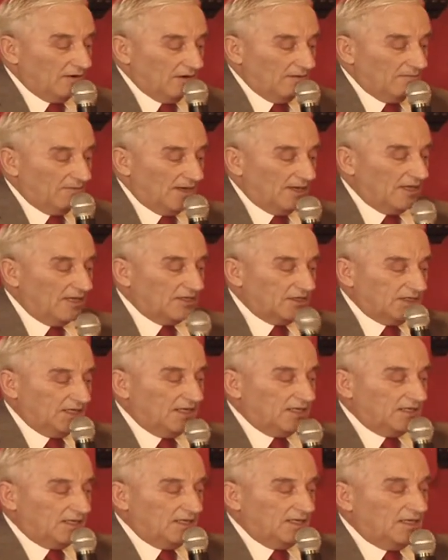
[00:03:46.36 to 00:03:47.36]
My
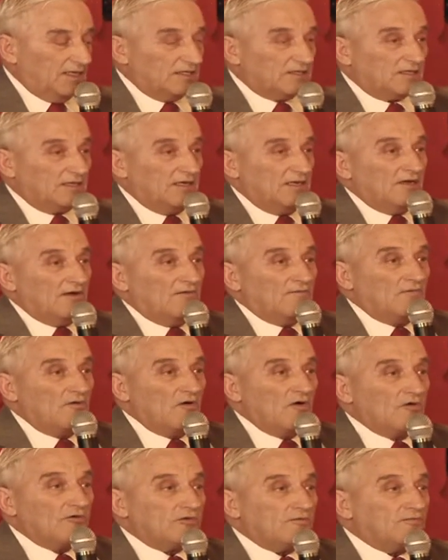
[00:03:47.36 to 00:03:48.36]
agenda is
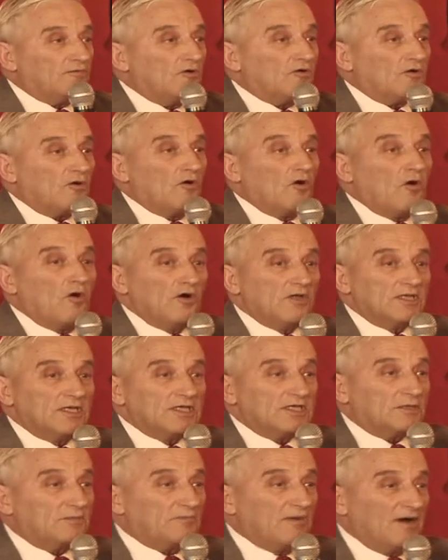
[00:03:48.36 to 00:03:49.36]
vote for
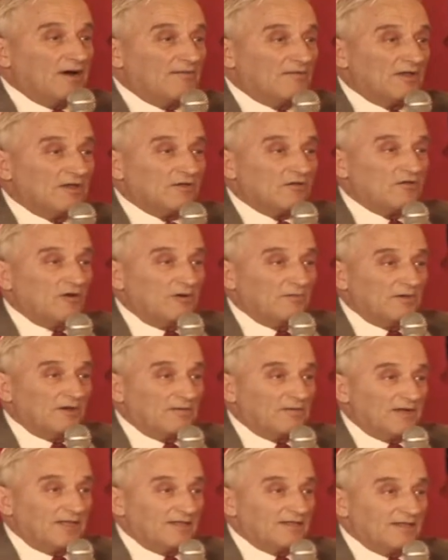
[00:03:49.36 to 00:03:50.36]
honest Pavel
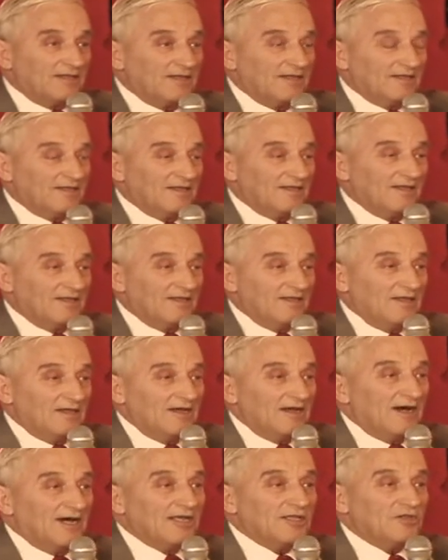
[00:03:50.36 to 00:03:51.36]
Goberman.
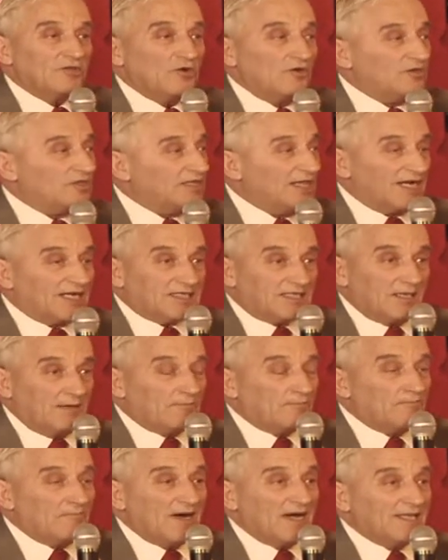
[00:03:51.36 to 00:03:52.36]
I don't
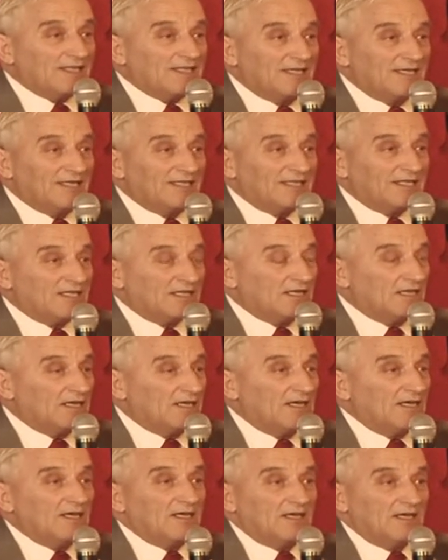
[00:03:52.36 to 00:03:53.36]
accept money
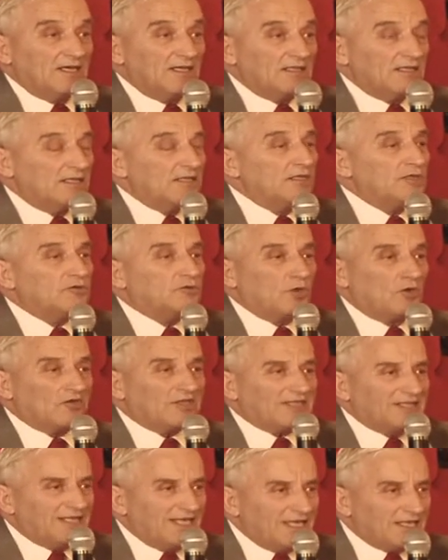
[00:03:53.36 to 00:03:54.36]

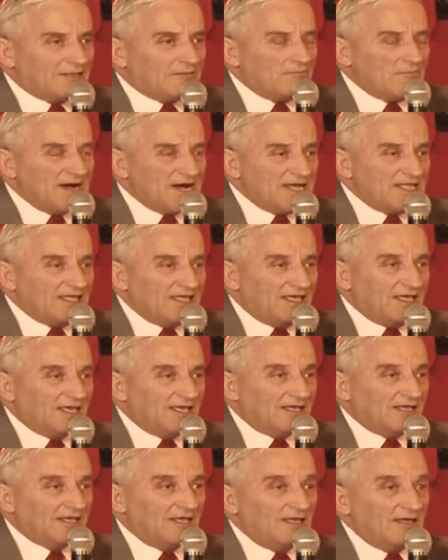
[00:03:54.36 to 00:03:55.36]
don't need
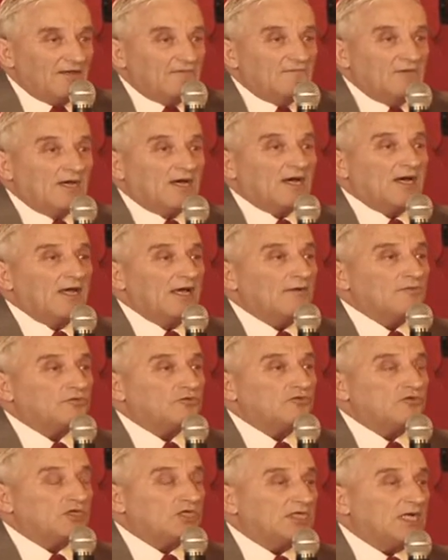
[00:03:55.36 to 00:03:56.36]
money. We have
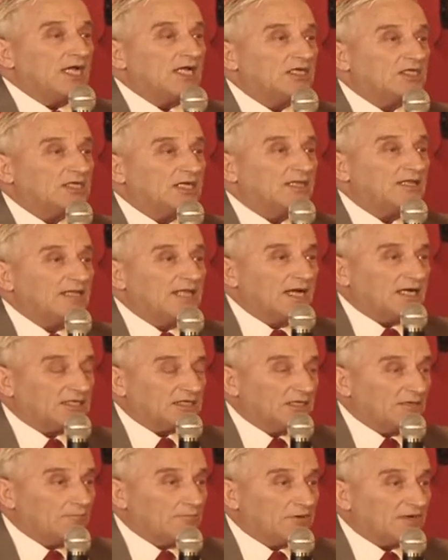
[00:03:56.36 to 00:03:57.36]
to change
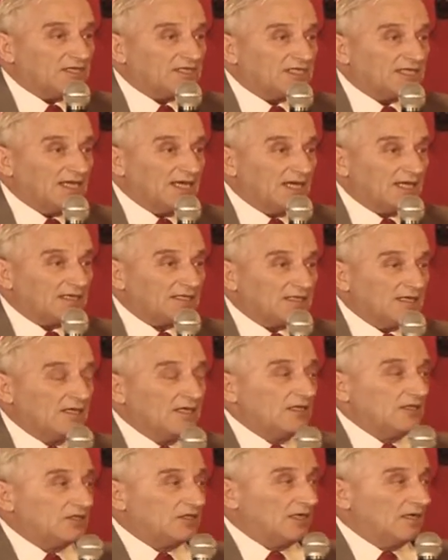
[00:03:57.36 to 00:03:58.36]
election process.
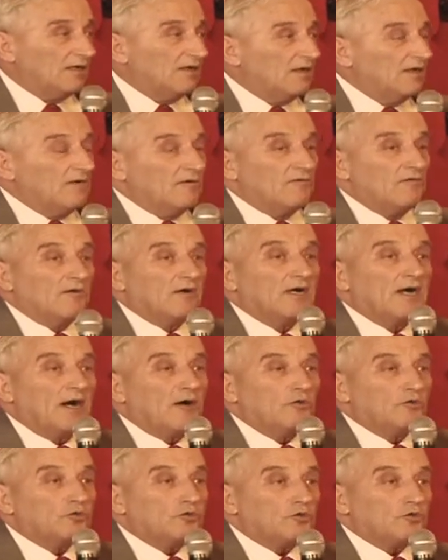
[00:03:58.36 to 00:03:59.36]

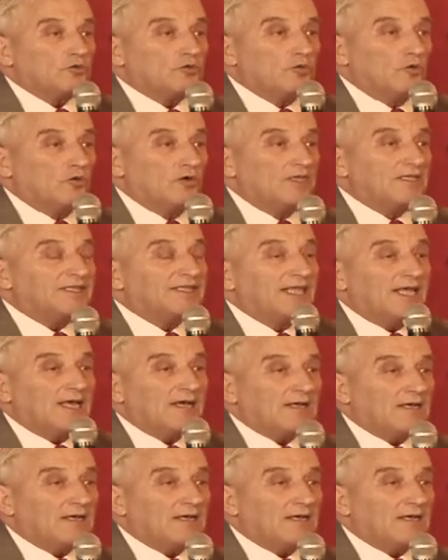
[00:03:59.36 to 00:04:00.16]
How to do it?